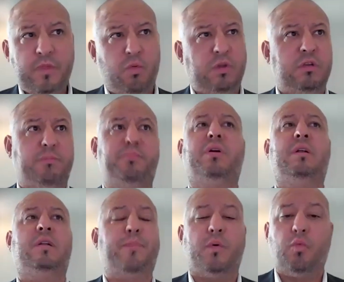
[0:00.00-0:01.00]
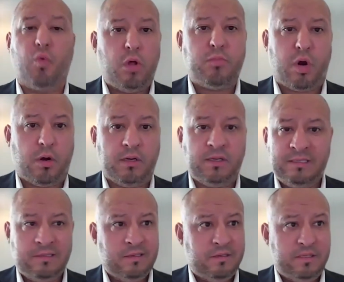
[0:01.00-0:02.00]
when they're putting up a Walmart,
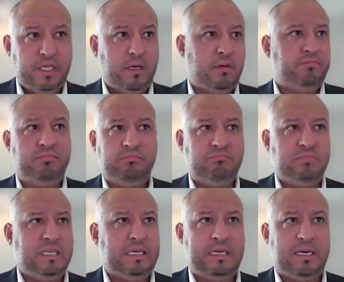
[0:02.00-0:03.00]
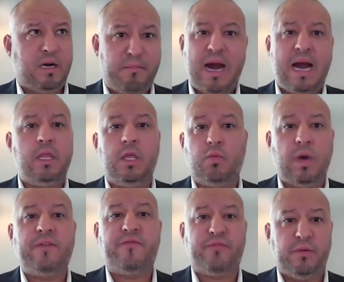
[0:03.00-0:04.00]
you know, uh, a mile
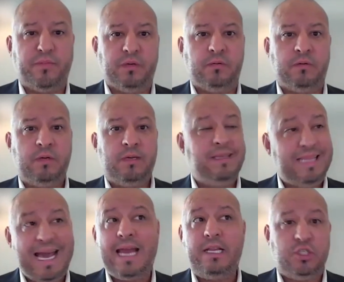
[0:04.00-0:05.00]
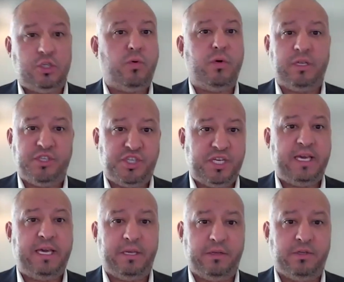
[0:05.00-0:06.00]
away from you, that is going to
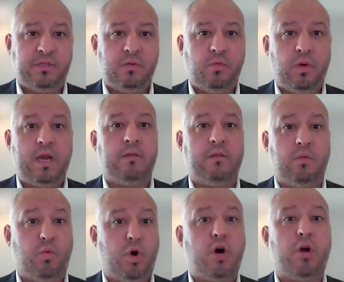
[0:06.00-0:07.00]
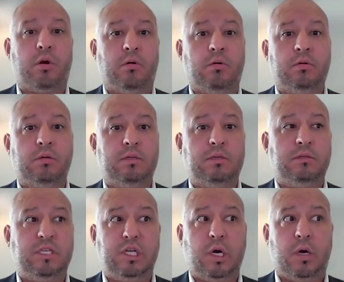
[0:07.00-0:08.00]
change where the water,
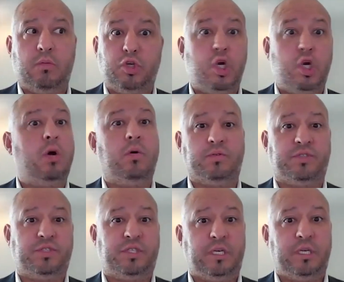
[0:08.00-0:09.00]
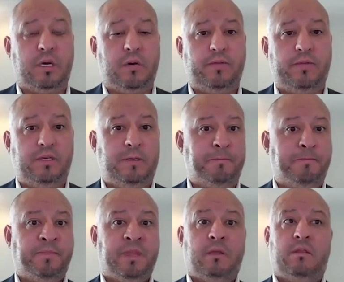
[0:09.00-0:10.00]
you know, goes. You know, the
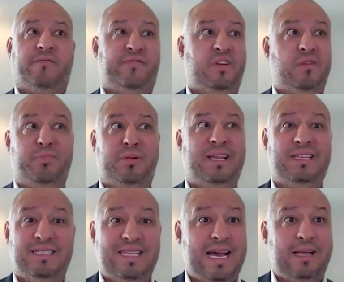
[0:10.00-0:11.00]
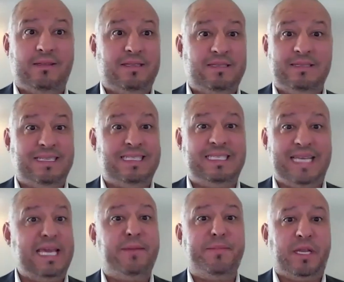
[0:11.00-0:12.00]
the floodplain sure. is not the
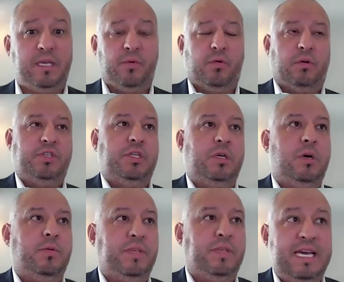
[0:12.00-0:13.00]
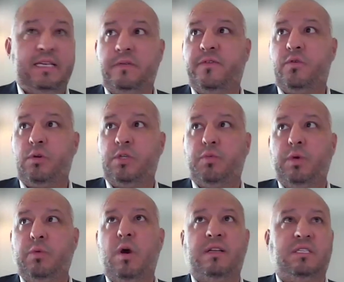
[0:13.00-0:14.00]
same anymore. So yes, of course,
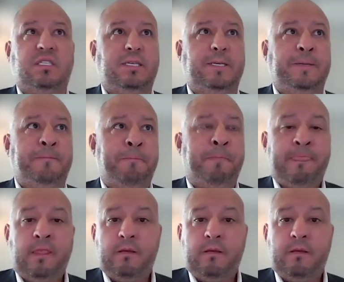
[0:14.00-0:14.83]
we mm. want to see